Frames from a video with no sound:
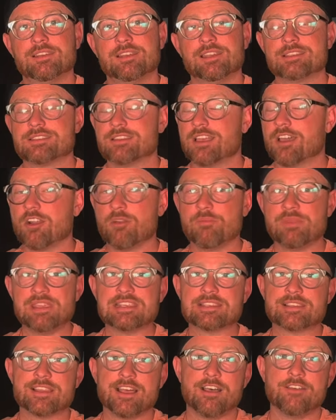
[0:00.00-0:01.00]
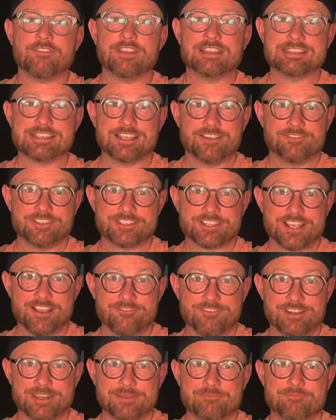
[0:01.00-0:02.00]
it's not all peace, love, and
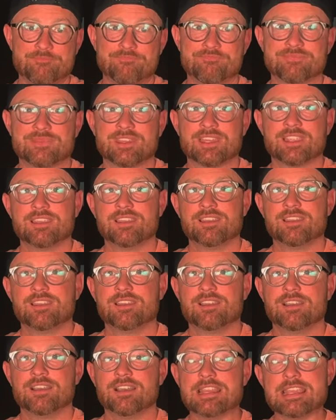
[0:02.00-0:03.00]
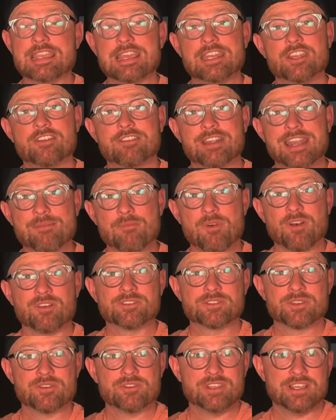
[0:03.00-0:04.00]
self-discovery. The Enneagram
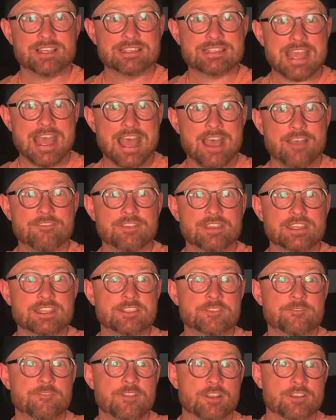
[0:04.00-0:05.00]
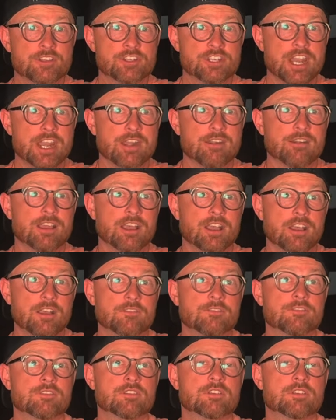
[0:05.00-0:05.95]
also does have its fair share of